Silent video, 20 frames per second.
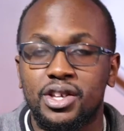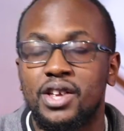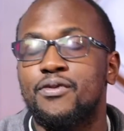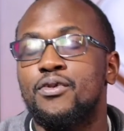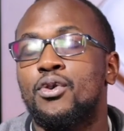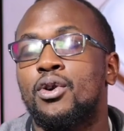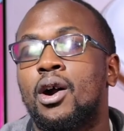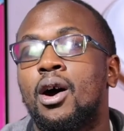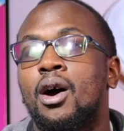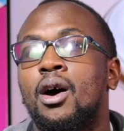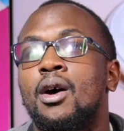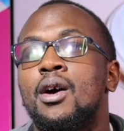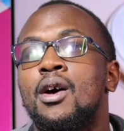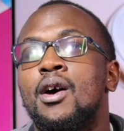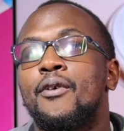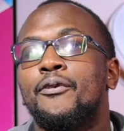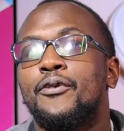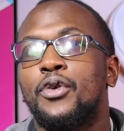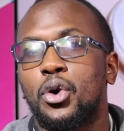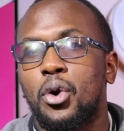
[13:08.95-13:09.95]
If you're a
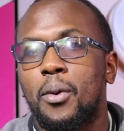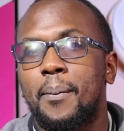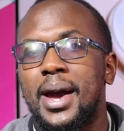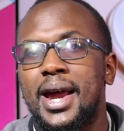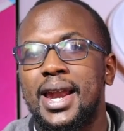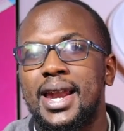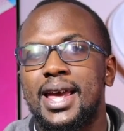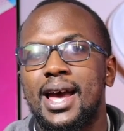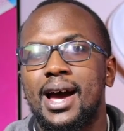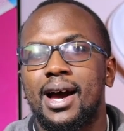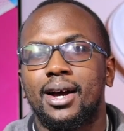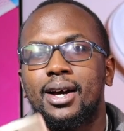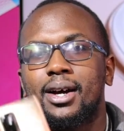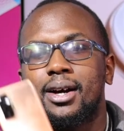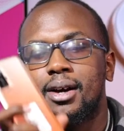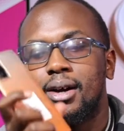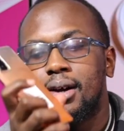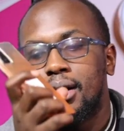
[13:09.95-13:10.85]
photo maniac,